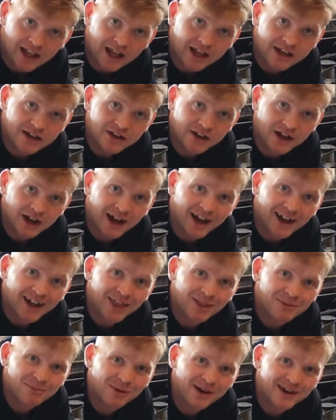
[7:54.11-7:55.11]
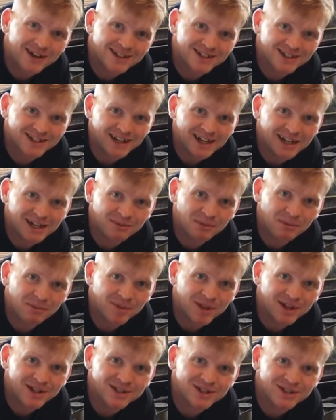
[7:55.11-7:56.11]
and the brakes need to be
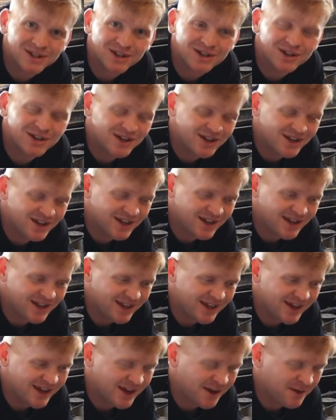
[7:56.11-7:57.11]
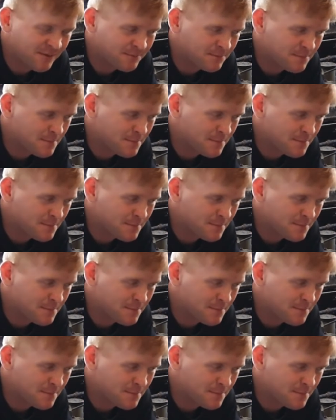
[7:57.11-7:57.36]
bled. So, yeah.